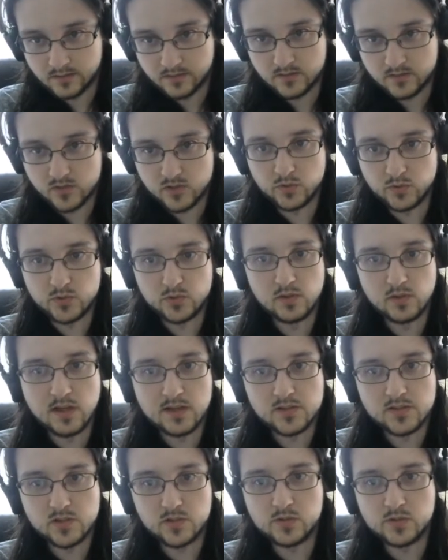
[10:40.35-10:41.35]
So you
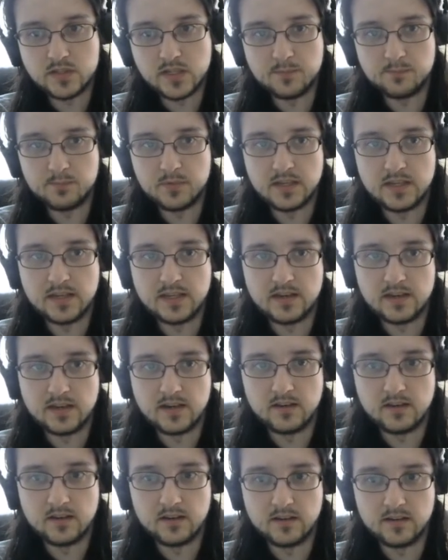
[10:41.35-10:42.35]
lost 2 tempi and
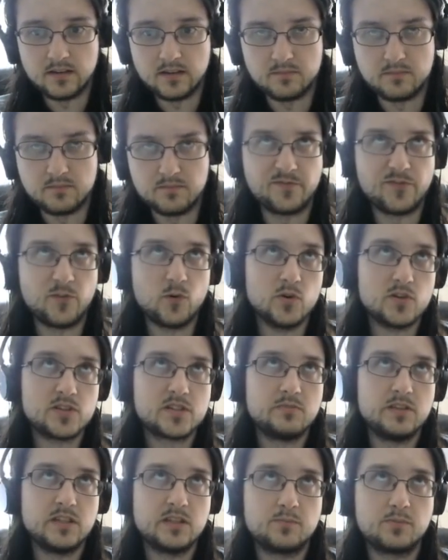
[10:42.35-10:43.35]

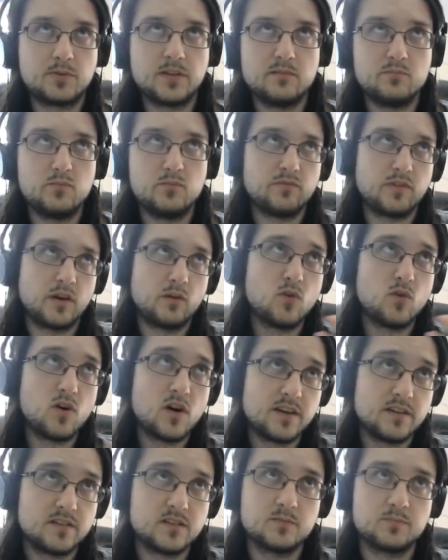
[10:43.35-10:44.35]
forced me to play a move I
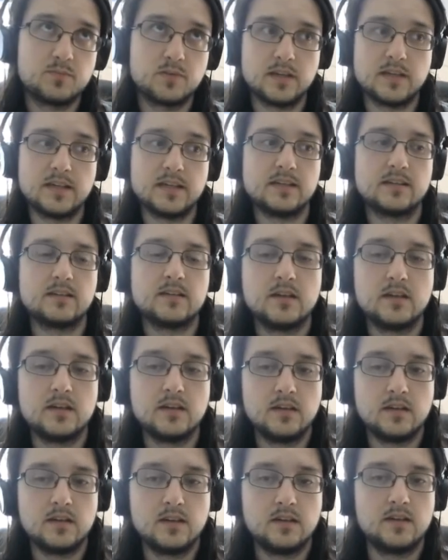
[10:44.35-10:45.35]
wanted to play.
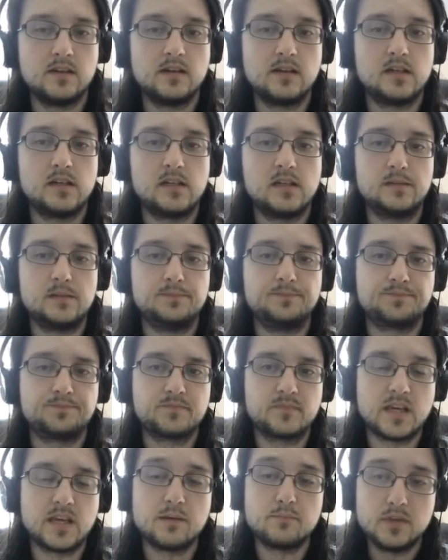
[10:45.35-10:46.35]

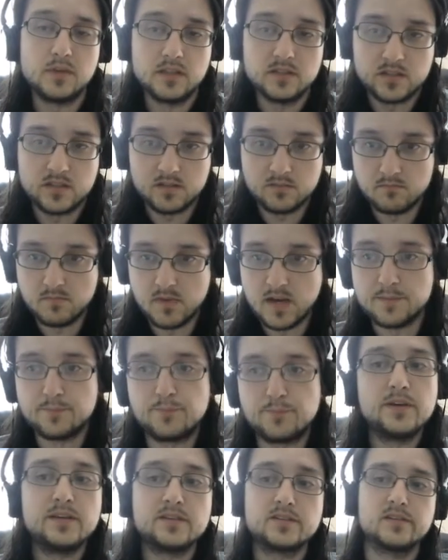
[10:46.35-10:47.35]
That means my
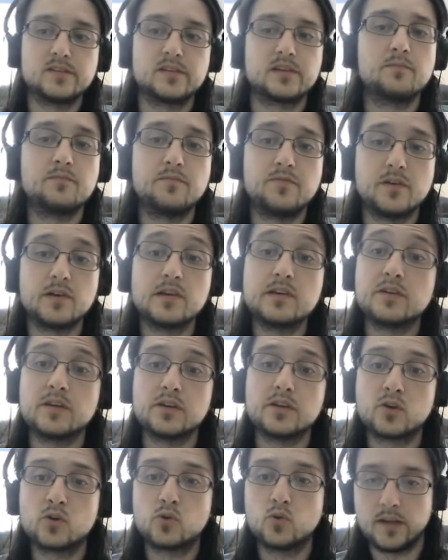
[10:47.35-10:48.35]
play is going to come very,
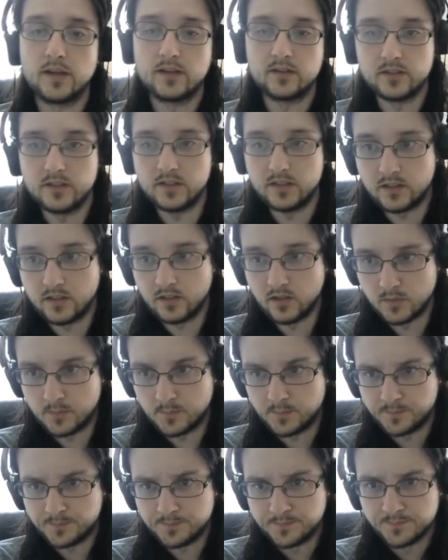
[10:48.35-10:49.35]
very quickly here.
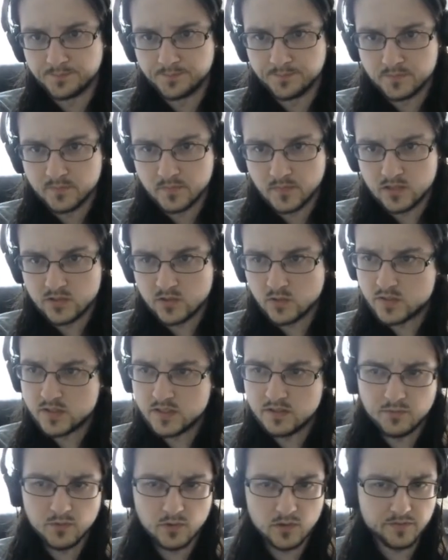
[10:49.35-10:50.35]
So
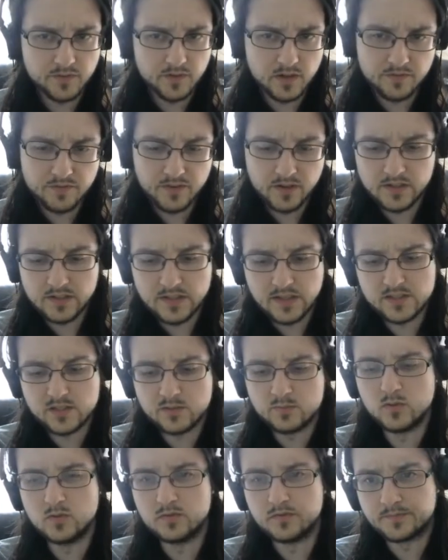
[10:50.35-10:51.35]
c4, a very nice
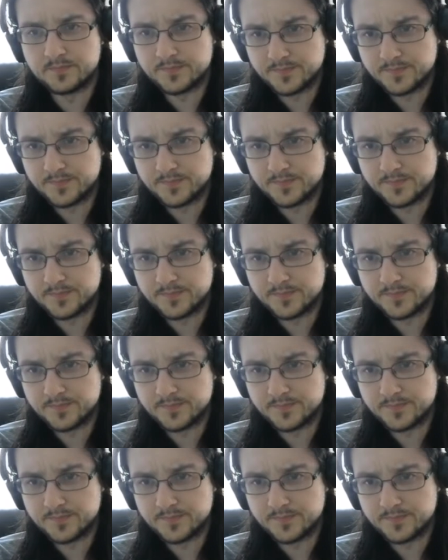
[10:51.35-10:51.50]
move.